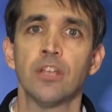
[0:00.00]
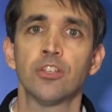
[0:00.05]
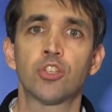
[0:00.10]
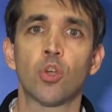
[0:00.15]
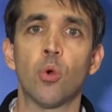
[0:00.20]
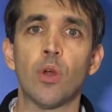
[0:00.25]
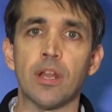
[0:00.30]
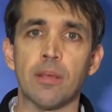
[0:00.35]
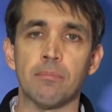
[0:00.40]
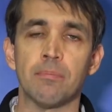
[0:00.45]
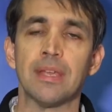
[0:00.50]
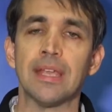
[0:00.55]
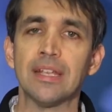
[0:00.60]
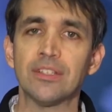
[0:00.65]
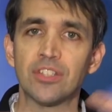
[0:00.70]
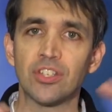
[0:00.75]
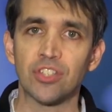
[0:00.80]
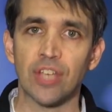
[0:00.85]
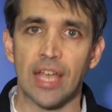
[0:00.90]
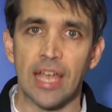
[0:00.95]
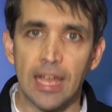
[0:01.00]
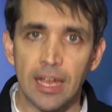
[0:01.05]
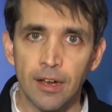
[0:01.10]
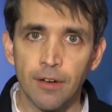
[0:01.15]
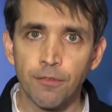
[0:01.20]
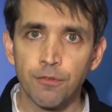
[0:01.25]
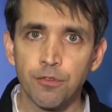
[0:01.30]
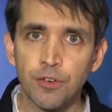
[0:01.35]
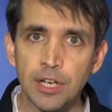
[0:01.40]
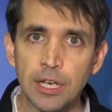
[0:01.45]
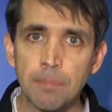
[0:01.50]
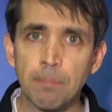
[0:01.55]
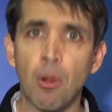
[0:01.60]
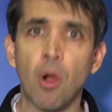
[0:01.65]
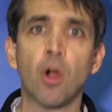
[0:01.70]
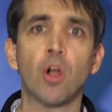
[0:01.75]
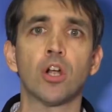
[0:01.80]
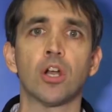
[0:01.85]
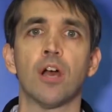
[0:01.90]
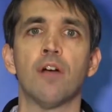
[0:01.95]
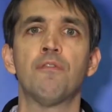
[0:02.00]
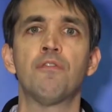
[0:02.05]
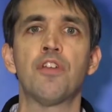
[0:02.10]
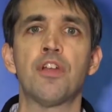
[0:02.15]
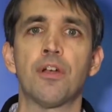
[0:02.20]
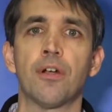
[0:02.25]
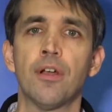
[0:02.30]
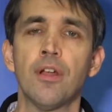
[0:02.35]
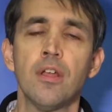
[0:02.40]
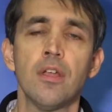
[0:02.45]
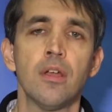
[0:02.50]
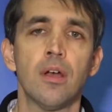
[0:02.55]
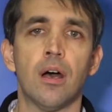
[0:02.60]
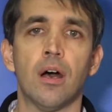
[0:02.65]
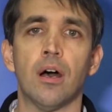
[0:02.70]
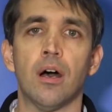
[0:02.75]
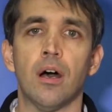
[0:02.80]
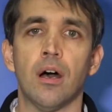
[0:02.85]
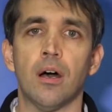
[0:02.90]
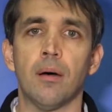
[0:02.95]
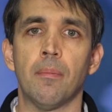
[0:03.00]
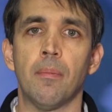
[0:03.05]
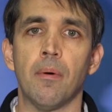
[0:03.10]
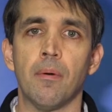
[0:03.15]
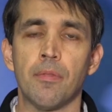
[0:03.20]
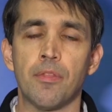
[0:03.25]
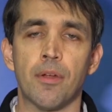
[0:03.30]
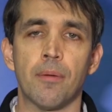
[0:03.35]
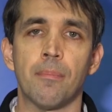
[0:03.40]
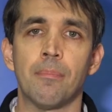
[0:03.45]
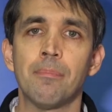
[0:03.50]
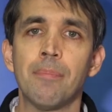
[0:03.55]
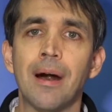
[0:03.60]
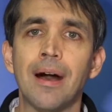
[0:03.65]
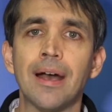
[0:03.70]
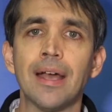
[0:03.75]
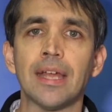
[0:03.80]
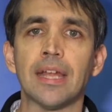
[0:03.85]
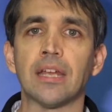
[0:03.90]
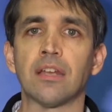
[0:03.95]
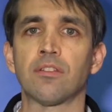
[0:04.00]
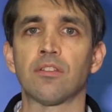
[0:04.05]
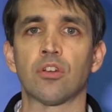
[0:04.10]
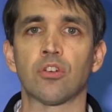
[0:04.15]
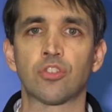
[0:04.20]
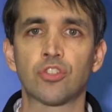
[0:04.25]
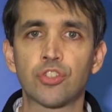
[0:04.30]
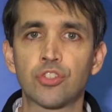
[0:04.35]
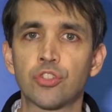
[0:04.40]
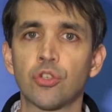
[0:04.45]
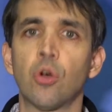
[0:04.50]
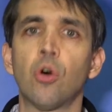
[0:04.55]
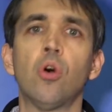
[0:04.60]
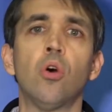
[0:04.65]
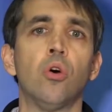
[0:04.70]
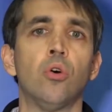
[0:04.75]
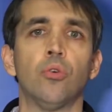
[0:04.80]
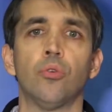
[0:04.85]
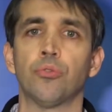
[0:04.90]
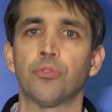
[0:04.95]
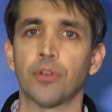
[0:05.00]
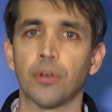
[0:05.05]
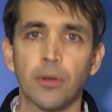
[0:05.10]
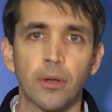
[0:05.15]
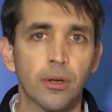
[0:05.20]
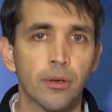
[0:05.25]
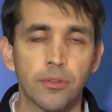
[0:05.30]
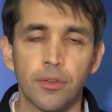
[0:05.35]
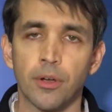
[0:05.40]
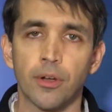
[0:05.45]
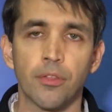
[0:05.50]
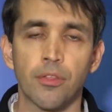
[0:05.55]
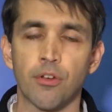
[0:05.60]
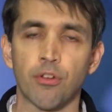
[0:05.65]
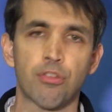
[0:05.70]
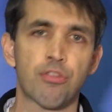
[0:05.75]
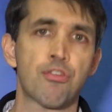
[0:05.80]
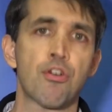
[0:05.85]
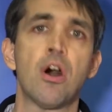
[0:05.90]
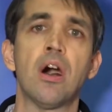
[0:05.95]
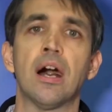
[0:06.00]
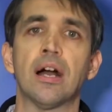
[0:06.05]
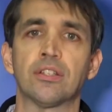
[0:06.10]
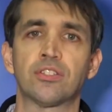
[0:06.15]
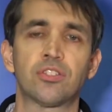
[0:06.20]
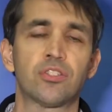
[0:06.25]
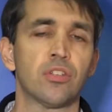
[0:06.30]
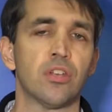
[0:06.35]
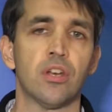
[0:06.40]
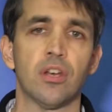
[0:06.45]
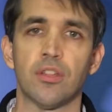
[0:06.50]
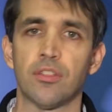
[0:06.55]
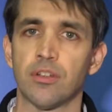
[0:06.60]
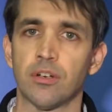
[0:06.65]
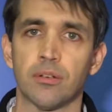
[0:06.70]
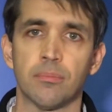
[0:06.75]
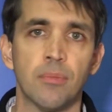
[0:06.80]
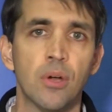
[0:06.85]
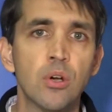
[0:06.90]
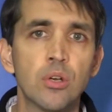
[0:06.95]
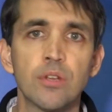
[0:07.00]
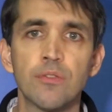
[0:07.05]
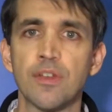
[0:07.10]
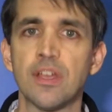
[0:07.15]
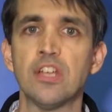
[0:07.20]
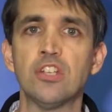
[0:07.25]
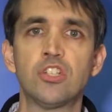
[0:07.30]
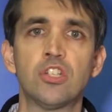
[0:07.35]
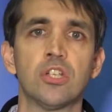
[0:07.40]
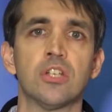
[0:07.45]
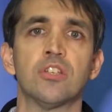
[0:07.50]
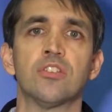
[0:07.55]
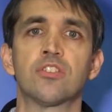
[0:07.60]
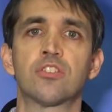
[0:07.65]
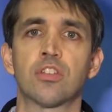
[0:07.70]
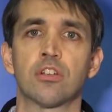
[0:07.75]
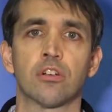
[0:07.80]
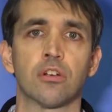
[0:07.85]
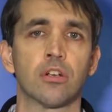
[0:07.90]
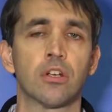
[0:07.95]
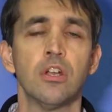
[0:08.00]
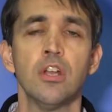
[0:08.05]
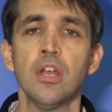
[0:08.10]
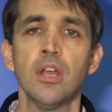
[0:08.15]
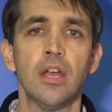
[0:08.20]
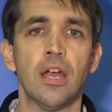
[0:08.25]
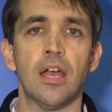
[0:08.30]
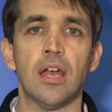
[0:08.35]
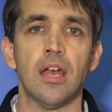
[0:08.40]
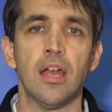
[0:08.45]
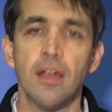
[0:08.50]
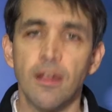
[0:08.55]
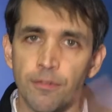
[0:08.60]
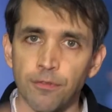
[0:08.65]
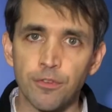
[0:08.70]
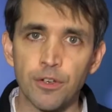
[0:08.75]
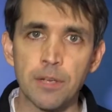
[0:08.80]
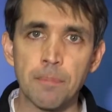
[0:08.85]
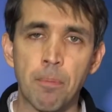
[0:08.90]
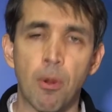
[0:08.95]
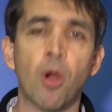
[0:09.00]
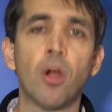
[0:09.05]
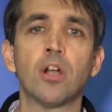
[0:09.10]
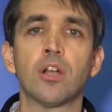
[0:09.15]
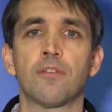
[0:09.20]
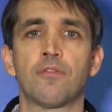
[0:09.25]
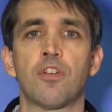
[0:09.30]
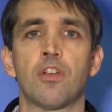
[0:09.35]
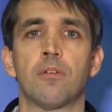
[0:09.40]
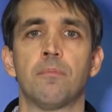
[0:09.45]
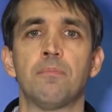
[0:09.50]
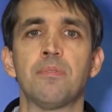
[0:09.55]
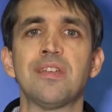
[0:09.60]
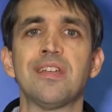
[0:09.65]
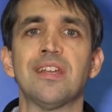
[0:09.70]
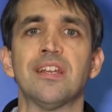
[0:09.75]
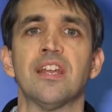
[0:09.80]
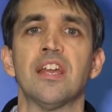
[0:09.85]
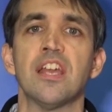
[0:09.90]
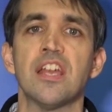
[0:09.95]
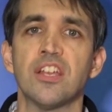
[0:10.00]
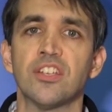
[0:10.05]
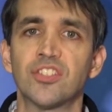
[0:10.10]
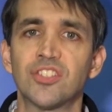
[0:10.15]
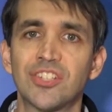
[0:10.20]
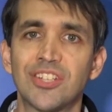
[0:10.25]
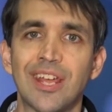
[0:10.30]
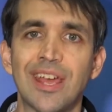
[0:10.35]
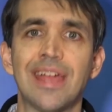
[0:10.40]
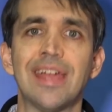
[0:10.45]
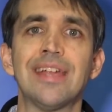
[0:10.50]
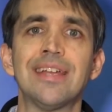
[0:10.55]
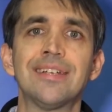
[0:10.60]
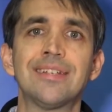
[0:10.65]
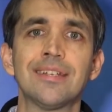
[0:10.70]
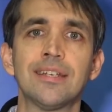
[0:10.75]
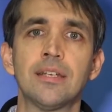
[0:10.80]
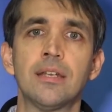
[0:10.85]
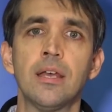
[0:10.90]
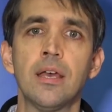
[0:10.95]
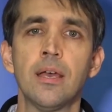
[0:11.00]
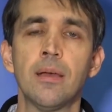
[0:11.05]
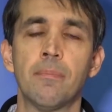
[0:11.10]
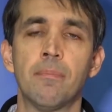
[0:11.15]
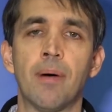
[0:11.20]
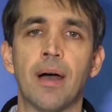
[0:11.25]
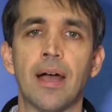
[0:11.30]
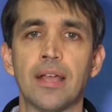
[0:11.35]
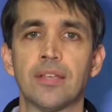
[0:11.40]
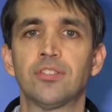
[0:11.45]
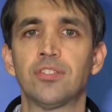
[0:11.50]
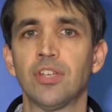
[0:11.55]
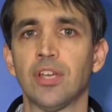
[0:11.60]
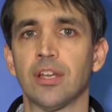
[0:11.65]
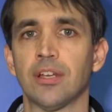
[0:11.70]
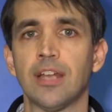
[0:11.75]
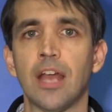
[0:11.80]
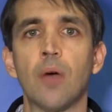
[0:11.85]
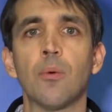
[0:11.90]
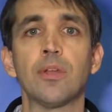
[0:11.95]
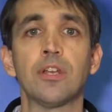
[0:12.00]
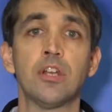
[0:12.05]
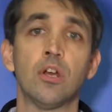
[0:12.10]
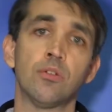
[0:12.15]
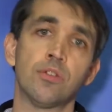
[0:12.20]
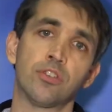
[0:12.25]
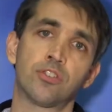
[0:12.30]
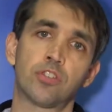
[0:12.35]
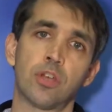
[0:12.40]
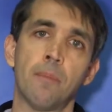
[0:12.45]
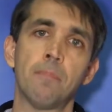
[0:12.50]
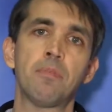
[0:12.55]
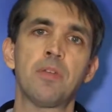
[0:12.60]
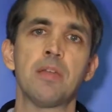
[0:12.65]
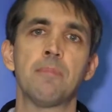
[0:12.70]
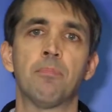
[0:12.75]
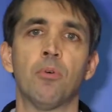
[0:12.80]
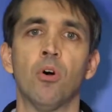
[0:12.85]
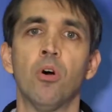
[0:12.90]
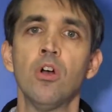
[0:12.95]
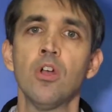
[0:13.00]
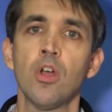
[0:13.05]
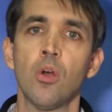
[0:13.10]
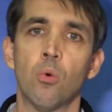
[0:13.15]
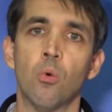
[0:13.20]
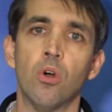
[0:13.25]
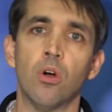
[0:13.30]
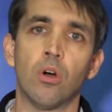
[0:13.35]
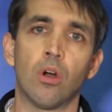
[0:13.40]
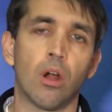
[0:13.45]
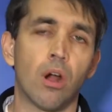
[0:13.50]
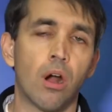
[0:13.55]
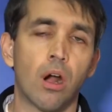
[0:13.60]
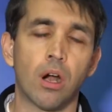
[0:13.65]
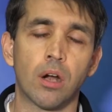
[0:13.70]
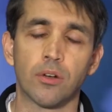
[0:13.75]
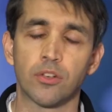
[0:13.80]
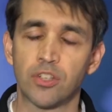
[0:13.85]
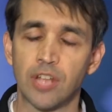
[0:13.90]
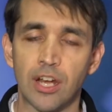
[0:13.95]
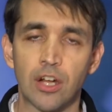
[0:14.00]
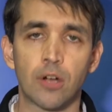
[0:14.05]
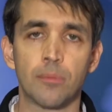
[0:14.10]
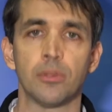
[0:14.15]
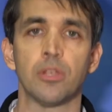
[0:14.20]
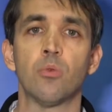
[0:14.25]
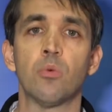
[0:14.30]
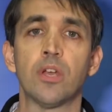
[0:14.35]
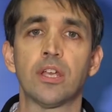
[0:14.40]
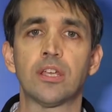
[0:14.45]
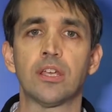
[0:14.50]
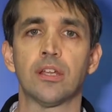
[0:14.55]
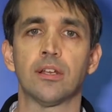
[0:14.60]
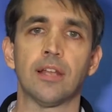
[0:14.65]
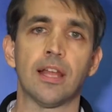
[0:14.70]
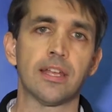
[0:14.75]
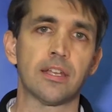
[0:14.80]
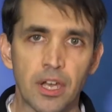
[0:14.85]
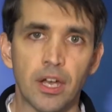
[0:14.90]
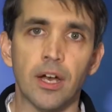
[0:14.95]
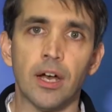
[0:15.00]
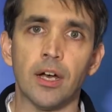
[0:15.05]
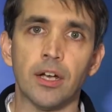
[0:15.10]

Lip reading: So what it means is every part of their mind, their soul, their thoughts, their motivations, every part of their being is tainted by sin. Now we know that some people are terribly wicked, like